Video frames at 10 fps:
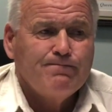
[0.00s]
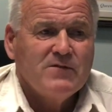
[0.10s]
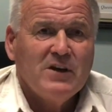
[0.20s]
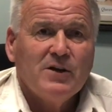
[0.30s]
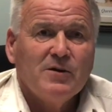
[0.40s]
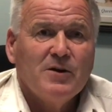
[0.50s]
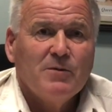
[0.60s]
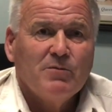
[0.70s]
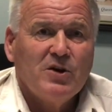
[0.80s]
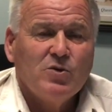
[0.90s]
yeah,
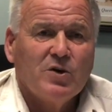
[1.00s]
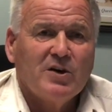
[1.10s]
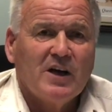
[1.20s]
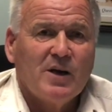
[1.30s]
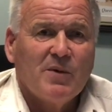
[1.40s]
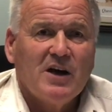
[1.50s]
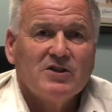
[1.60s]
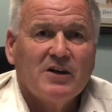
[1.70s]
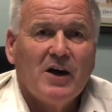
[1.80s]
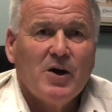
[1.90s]
made you want to take a
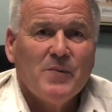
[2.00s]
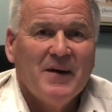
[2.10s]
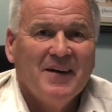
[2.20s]
basket home.